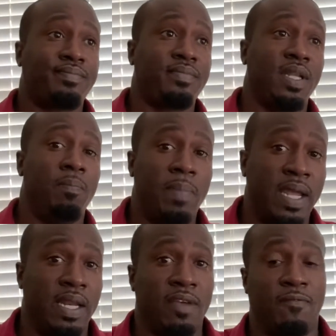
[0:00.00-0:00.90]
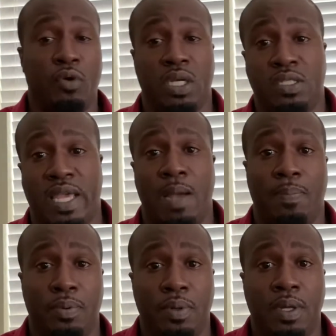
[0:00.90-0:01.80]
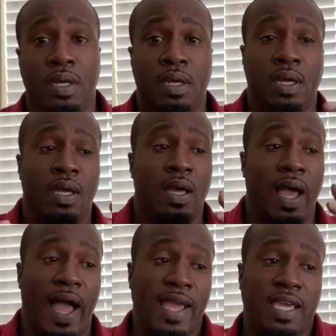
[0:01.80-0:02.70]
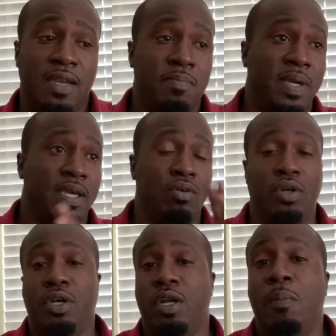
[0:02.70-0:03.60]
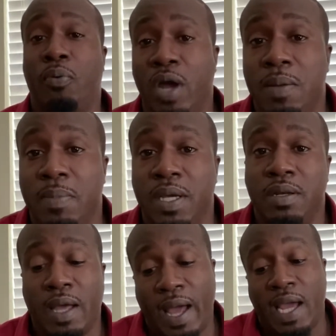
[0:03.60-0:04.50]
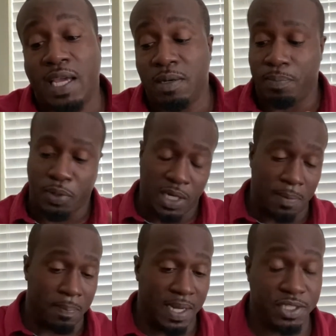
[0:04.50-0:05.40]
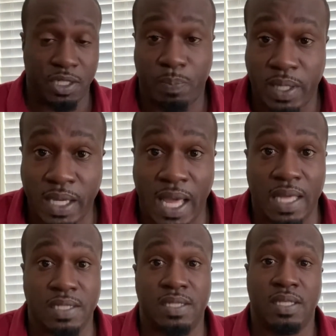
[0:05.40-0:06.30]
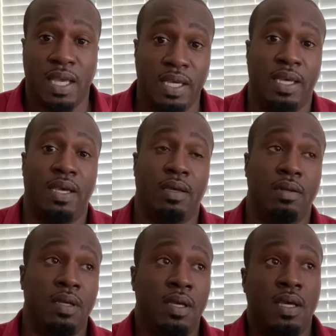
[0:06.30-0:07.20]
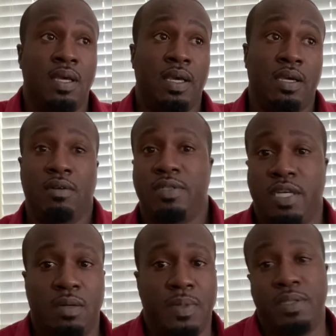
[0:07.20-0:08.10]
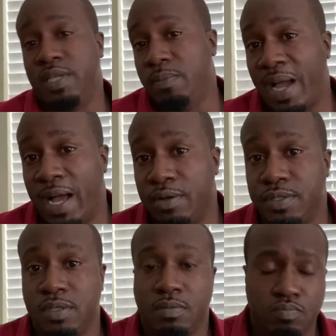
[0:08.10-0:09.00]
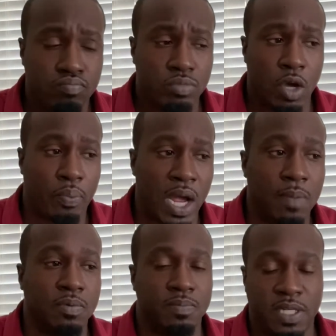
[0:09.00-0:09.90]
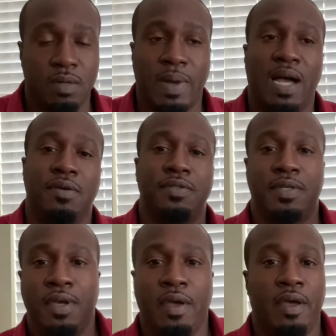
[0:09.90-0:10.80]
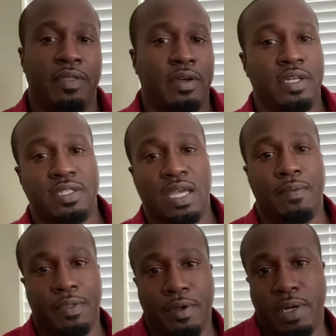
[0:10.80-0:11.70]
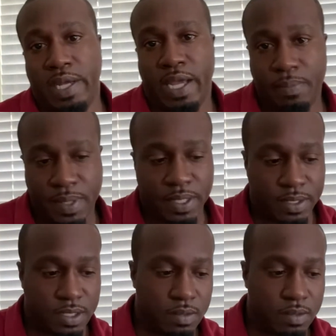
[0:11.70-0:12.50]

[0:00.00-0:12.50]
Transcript: Meaning, for example, I can be on an appointment. I can pull up my GPS and it'll tell me 10 miles. No problem. 10 miles, 37, 38 minutes.